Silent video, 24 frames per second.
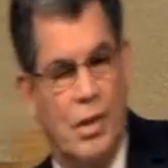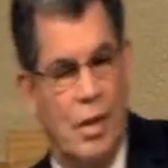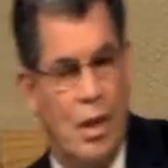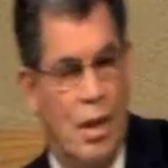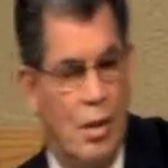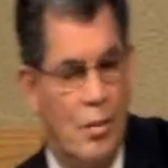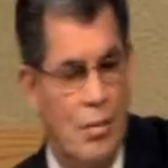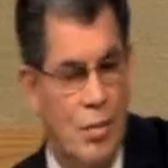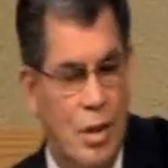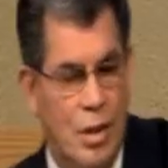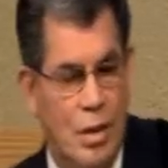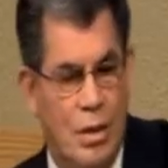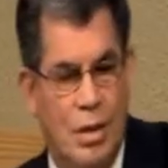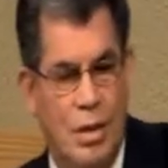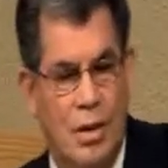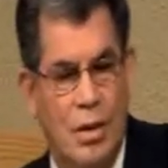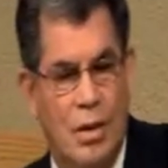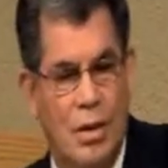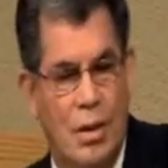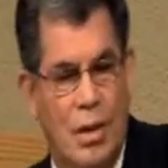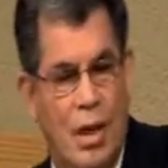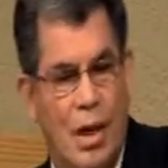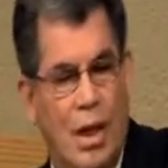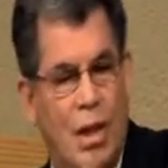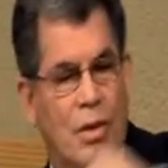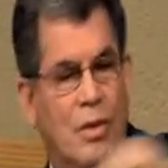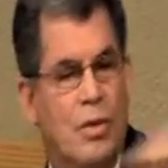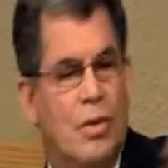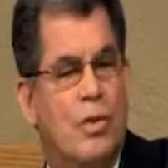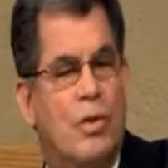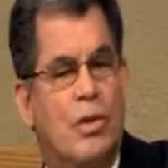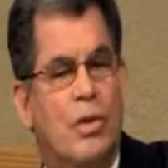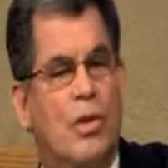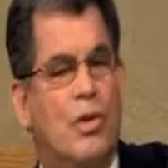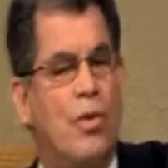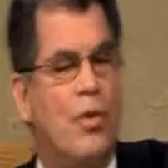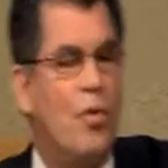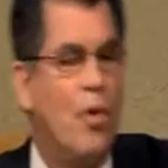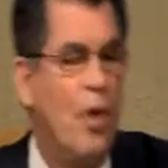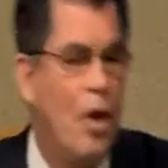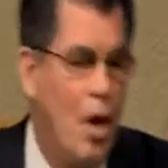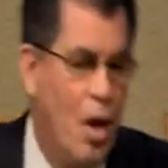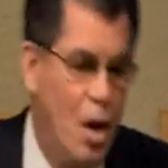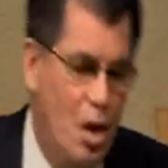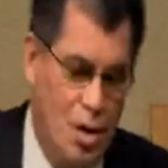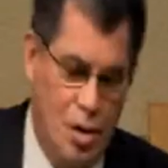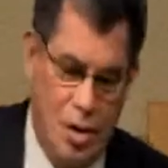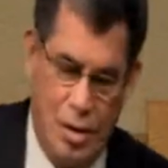That means he nailed it to the
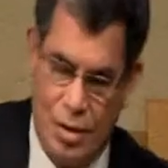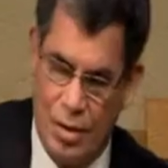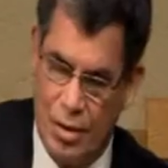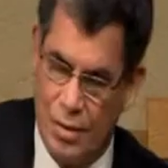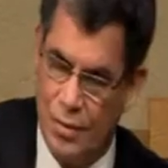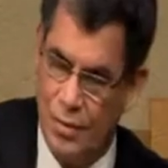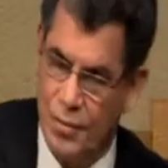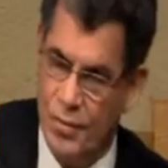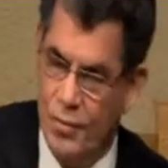cross.